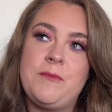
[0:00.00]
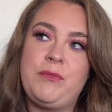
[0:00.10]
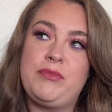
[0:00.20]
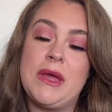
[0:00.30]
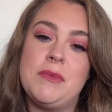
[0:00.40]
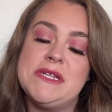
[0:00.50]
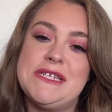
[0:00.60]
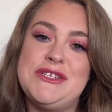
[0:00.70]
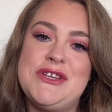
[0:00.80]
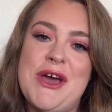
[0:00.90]
people
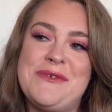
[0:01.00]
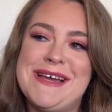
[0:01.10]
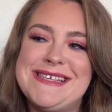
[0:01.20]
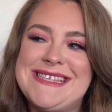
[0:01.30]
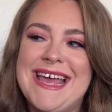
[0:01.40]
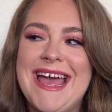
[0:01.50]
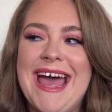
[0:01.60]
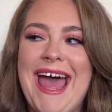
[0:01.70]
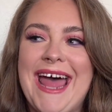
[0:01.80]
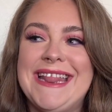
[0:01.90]
didn't know us
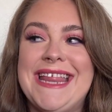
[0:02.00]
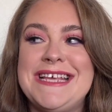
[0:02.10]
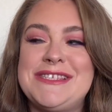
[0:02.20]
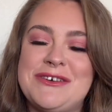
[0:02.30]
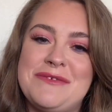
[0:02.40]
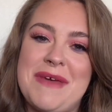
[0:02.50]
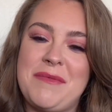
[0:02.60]
and they saw maybe